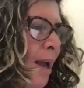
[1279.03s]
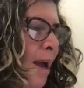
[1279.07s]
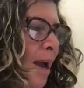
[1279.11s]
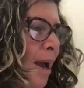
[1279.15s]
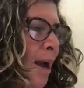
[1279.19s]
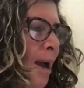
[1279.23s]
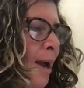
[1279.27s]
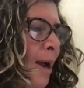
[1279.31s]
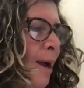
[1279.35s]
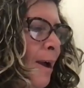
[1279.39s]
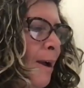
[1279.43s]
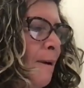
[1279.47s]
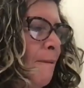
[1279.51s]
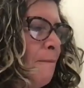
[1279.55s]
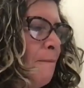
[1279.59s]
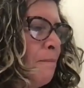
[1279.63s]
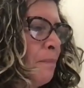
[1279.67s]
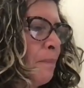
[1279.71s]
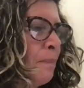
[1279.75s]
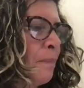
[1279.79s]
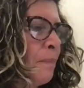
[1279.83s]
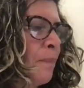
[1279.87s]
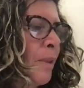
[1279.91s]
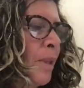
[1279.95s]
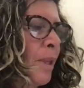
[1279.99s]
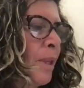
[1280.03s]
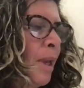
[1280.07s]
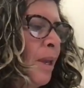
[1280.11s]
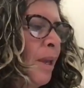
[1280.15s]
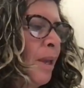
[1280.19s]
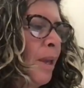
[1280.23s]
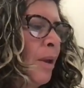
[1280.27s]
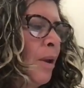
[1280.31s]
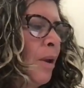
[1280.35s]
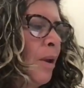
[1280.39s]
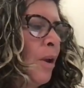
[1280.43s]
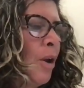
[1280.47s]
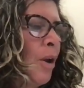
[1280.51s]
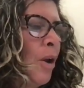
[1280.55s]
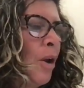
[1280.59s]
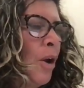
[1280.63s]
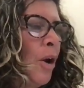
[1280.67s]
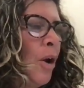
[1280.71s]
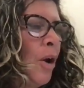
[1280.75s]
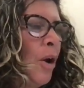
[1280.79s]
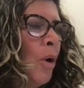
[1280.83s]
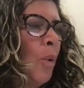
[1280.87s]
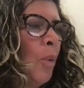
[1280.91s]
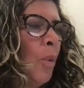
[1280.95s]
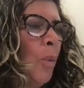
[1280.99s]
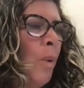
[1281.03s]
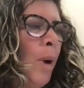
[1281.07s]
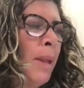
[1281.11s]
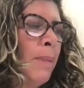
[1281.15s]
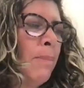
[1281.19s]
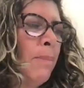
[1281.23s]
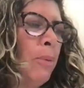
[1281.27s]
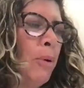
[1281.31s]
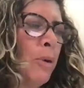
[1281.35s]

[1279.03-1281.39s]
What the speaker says: Um, what